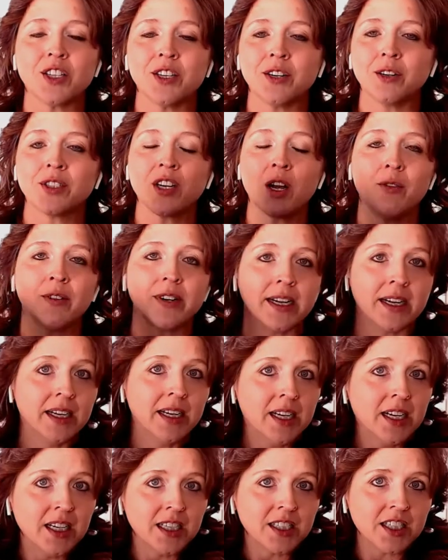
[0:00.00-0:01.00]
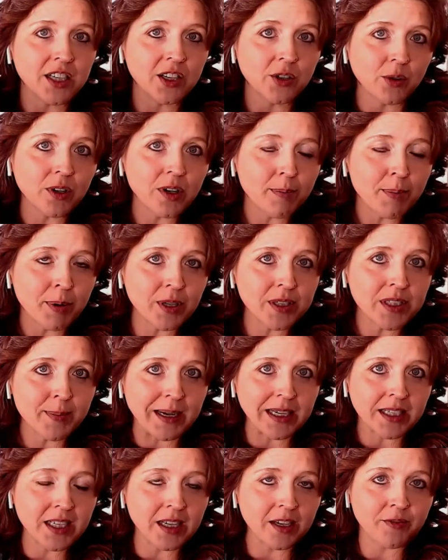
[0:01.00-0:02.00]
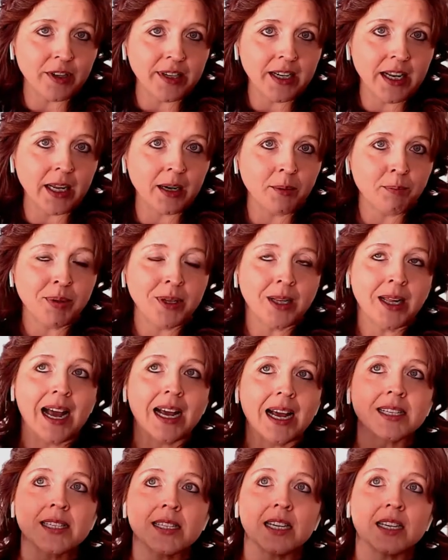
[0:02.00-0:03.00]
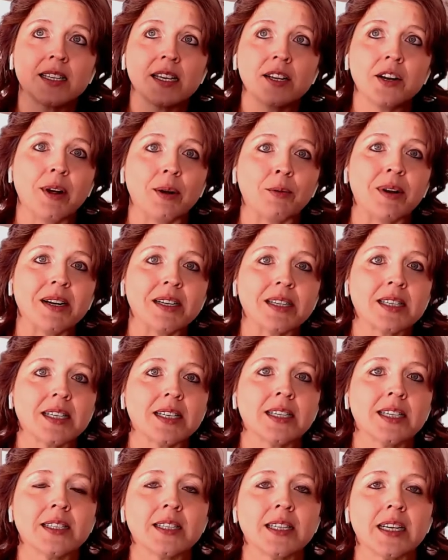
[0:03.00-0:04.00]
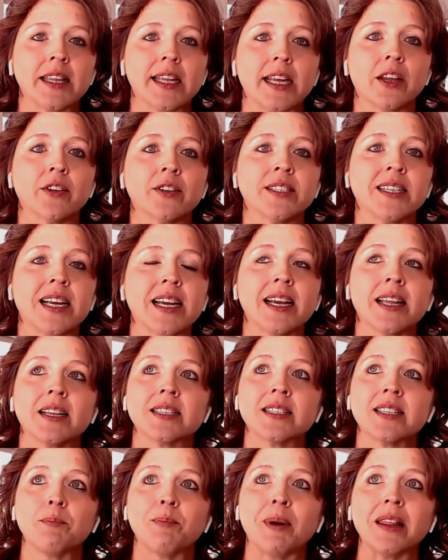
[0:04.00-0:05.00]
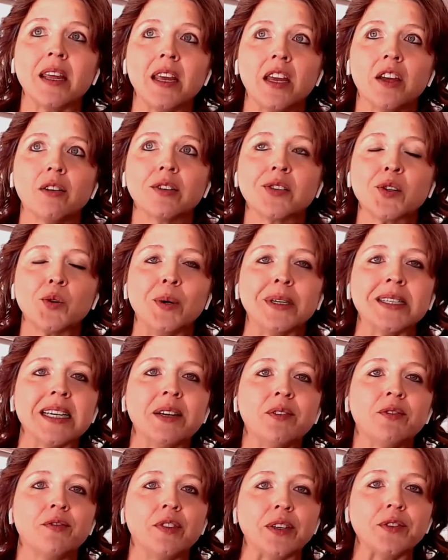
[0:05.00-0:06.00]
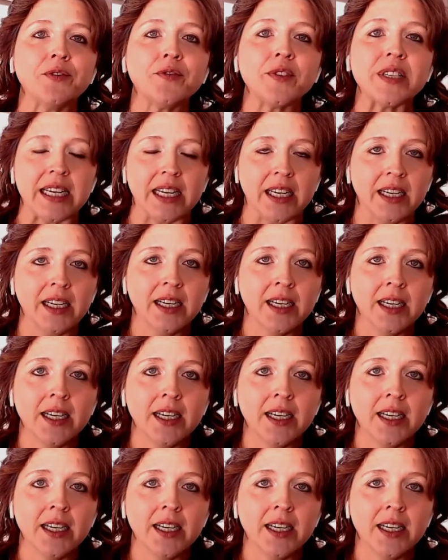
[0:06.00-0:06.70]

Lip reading: You know, Tony, to your perspective in plastics, you know, I read a statistic the other day that said by the year 2050,